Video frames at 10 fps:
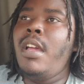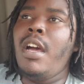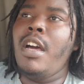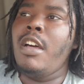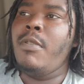
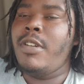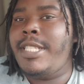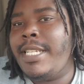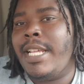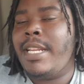on the
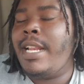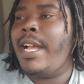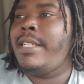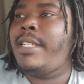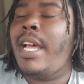
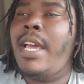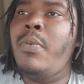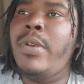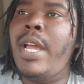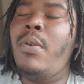1099 side,
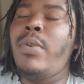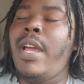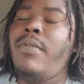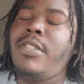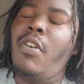when
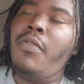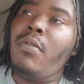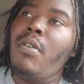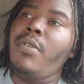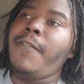I was over the
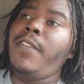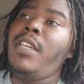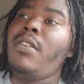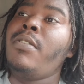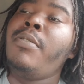road with a
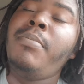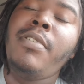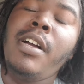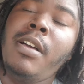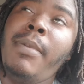fleet owner
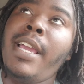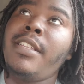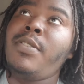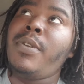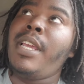back
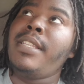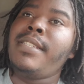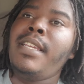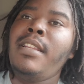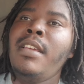in
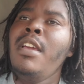2018,